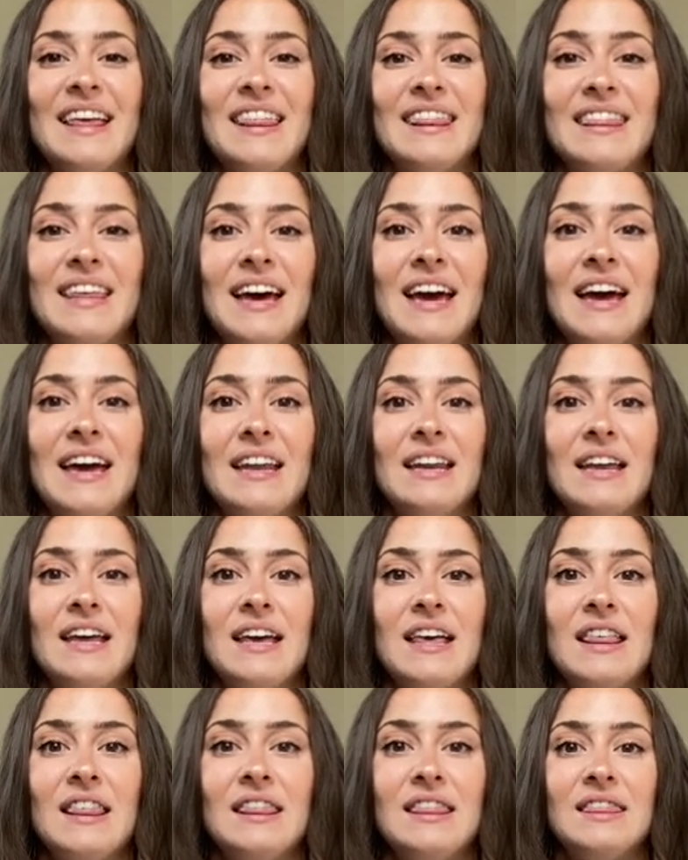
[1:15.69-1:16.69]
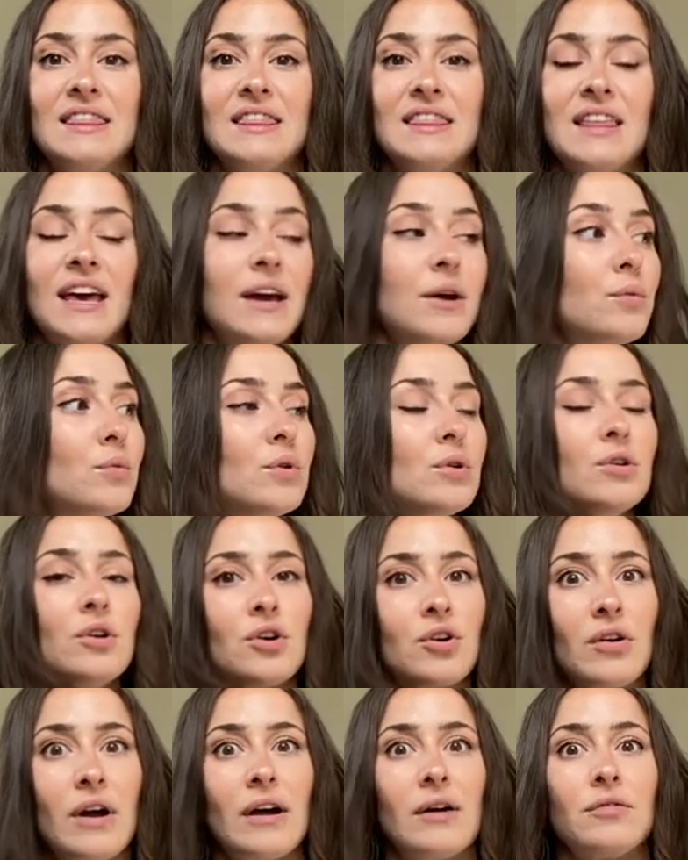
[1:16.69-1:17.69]
then they will
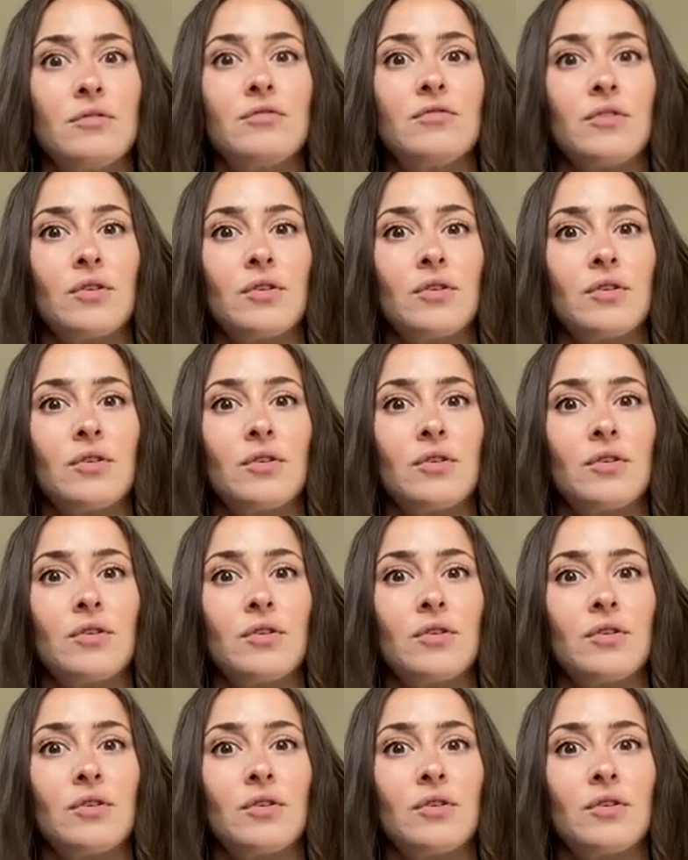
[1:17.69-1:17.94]
look around